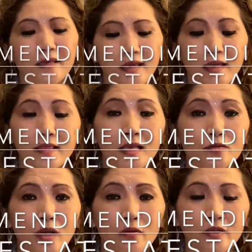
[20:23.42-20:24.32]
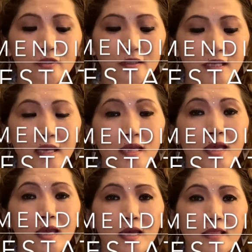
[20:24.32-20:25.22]
And that's what I want to say.
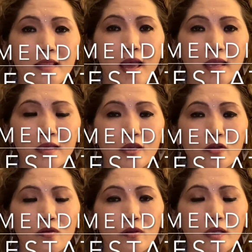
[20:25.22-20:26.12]
And thank you.